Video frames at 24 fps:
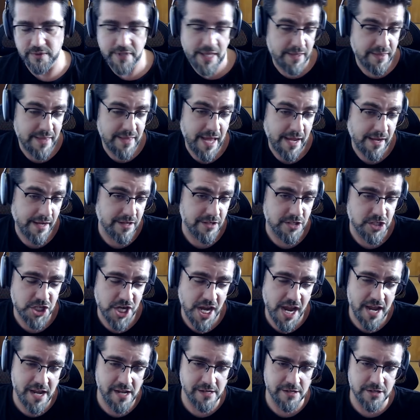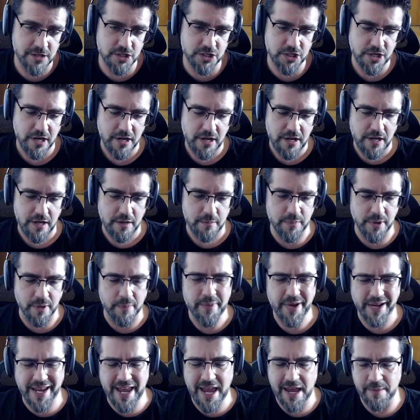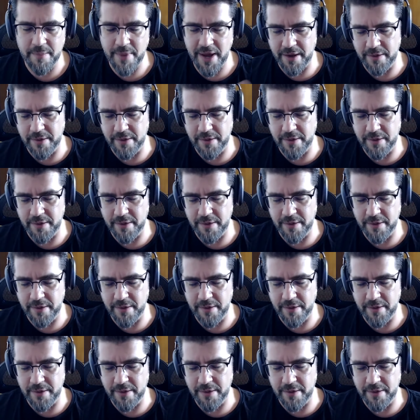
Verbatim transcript: That, that could change, but again,